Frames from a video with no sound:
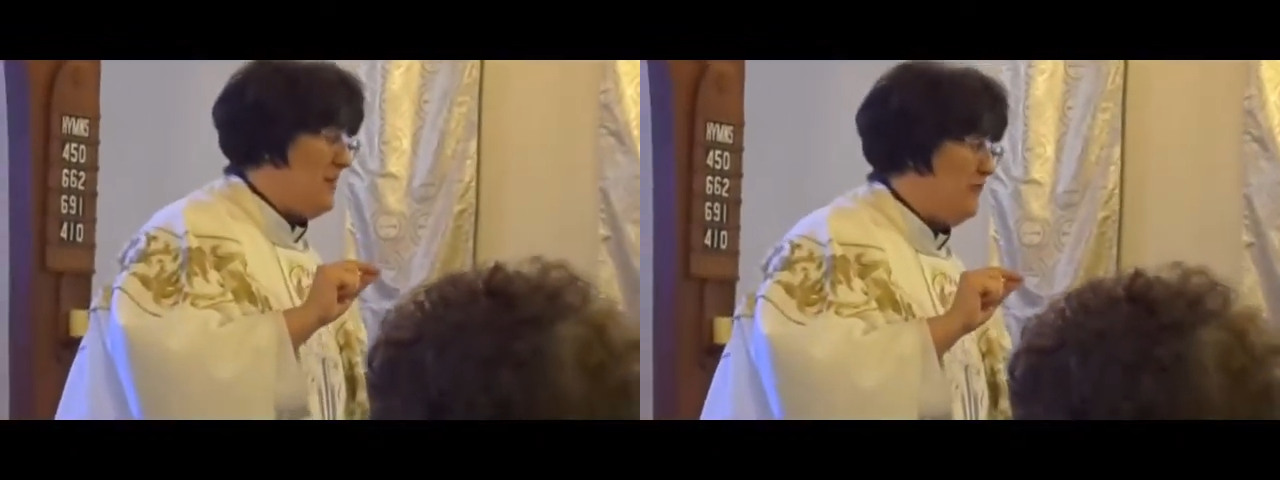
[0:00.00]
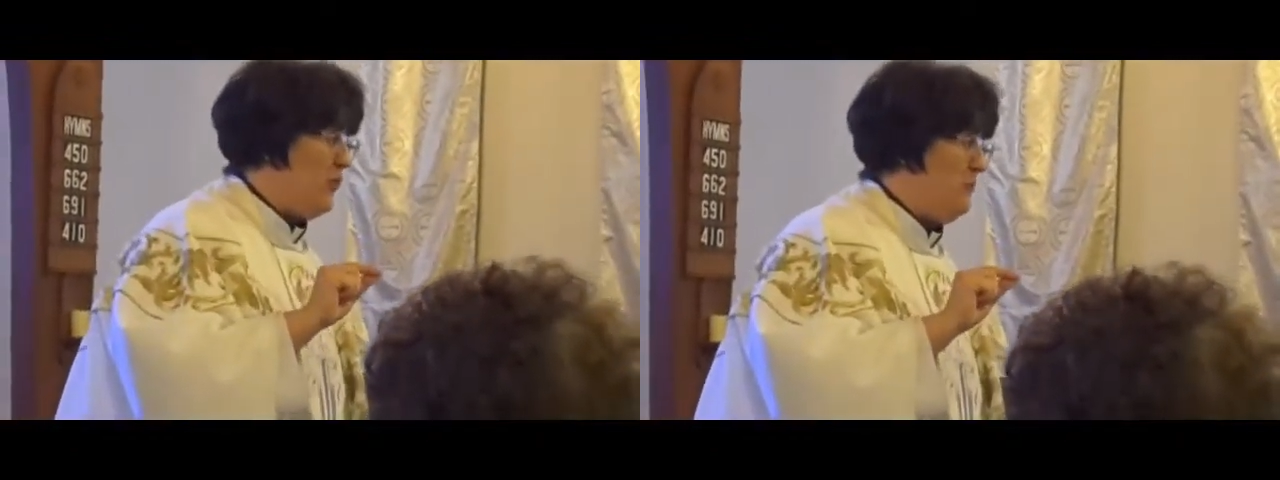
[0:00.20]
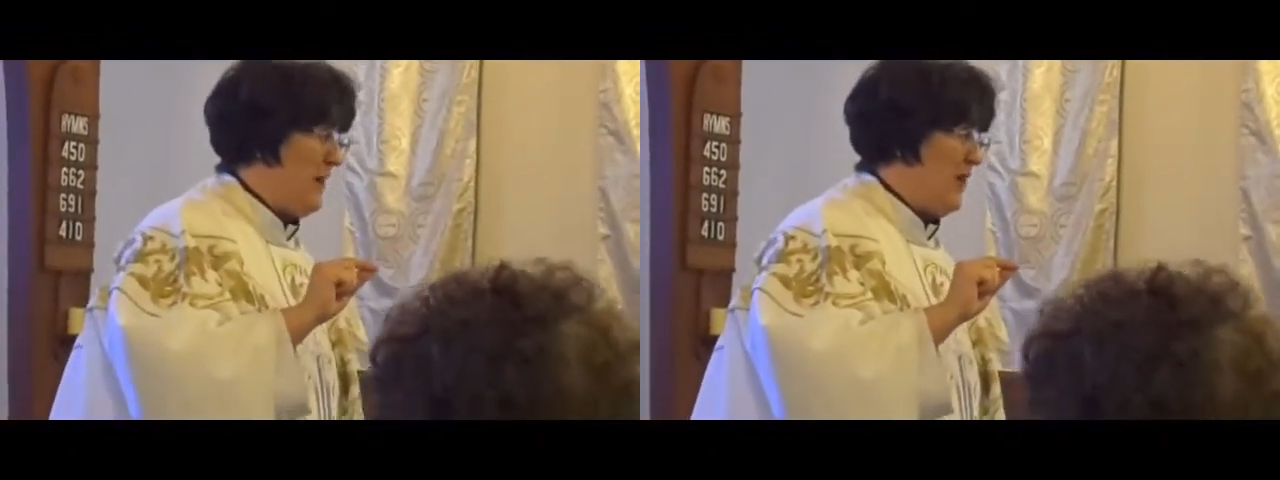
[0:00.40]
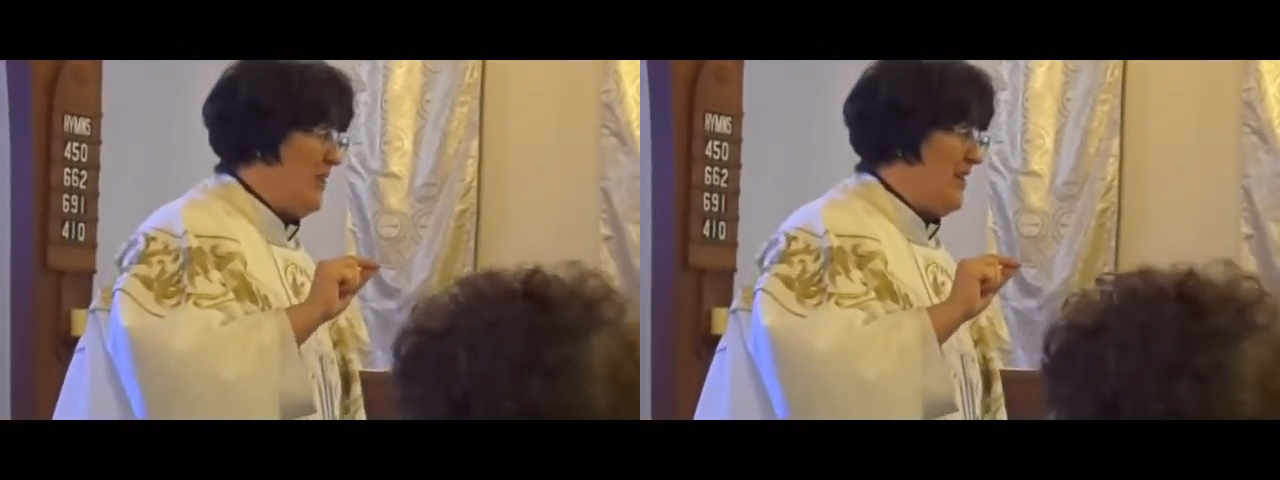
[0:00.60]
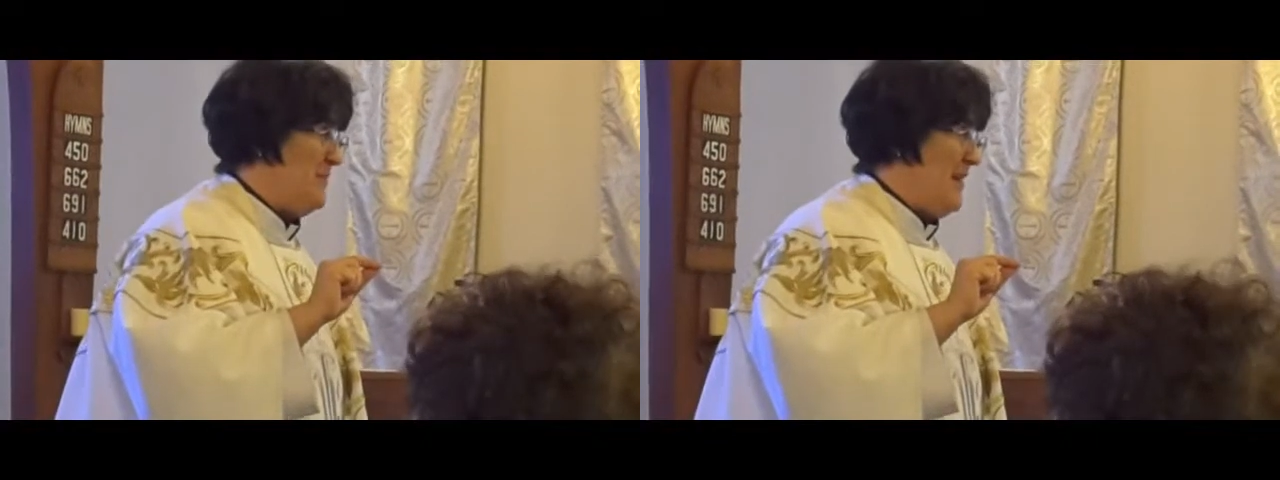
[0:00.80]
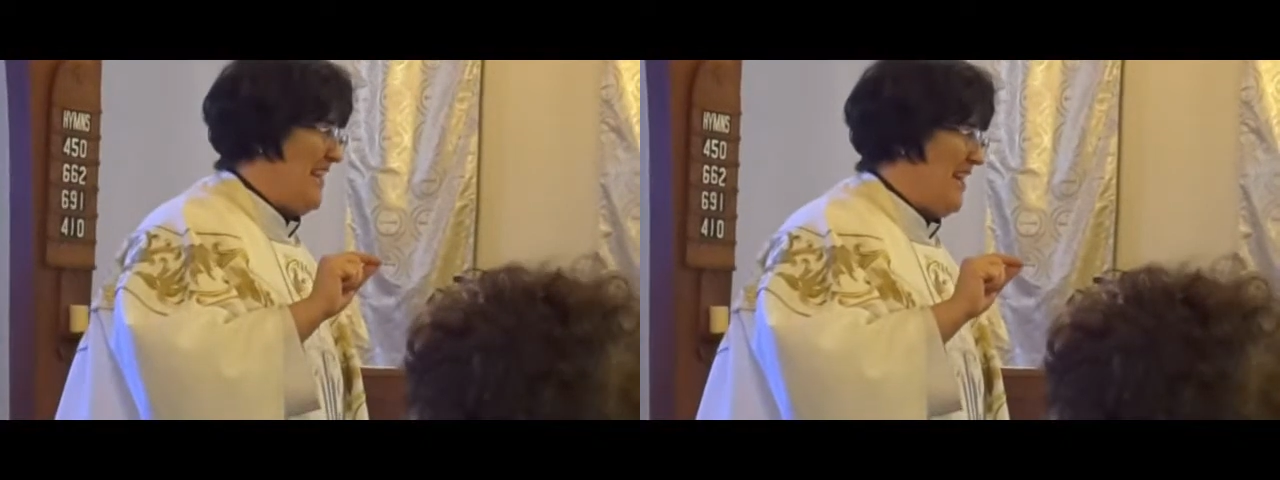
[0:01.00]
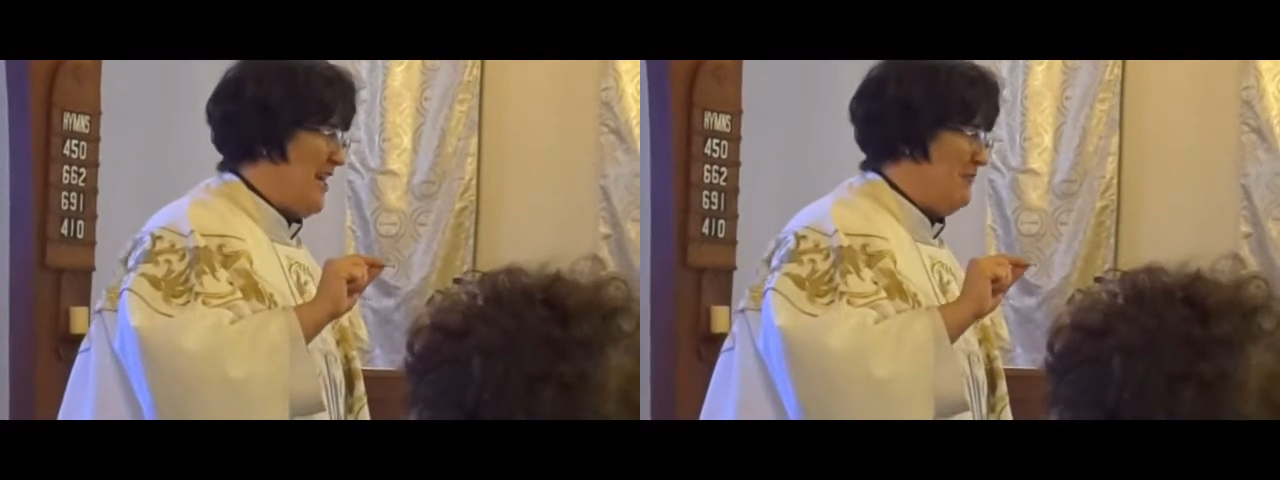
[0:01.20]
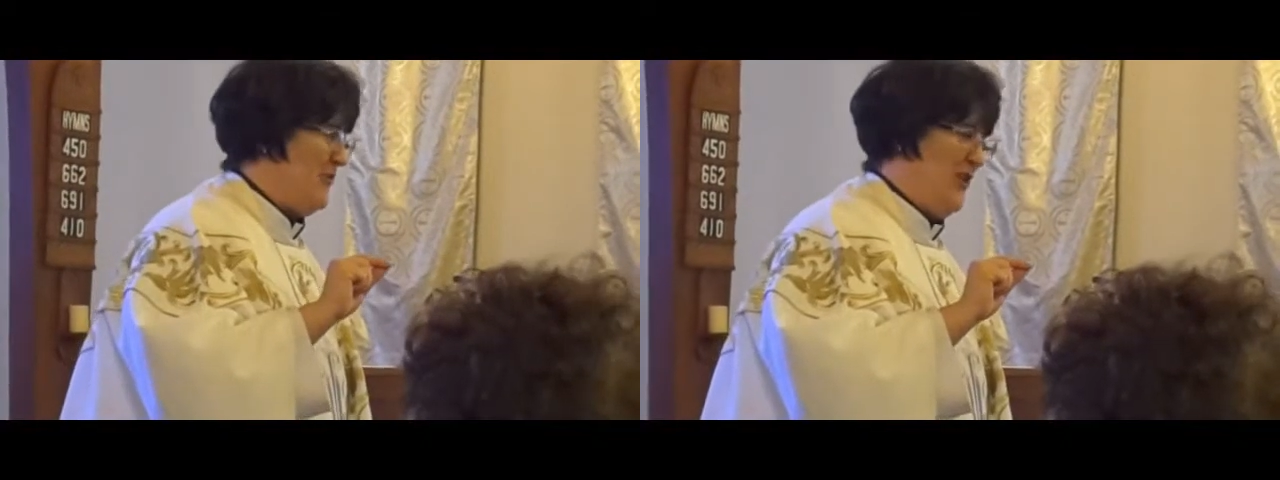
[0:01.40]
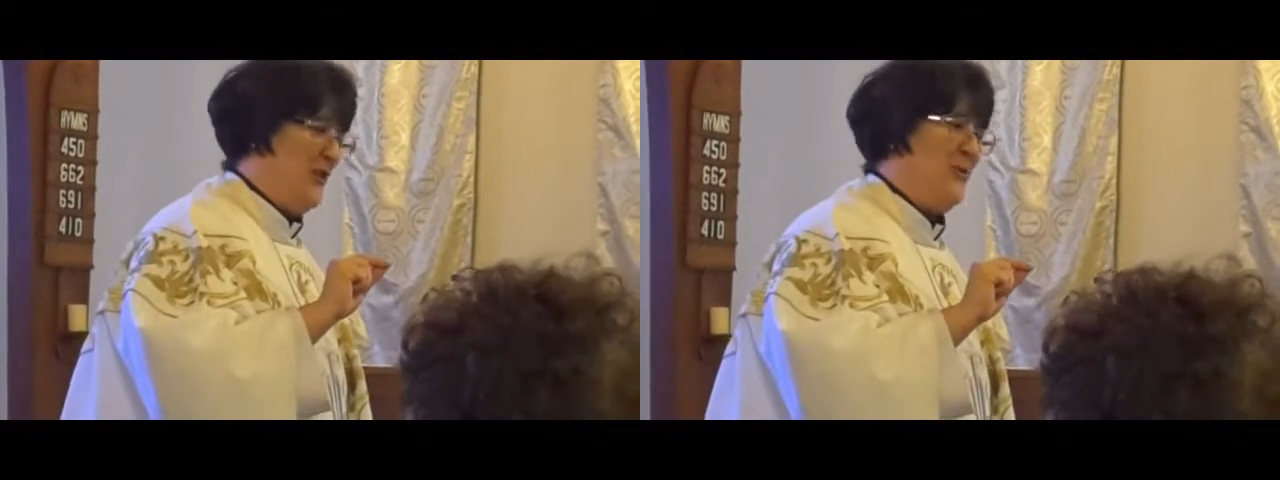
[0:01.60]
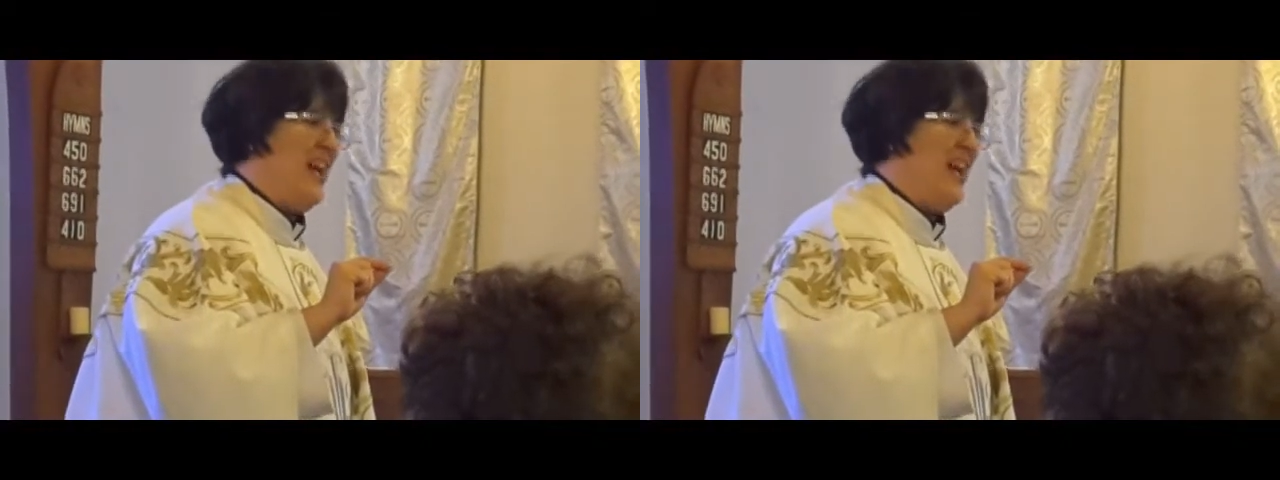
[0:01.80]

be fruit-bearing in my life, you know,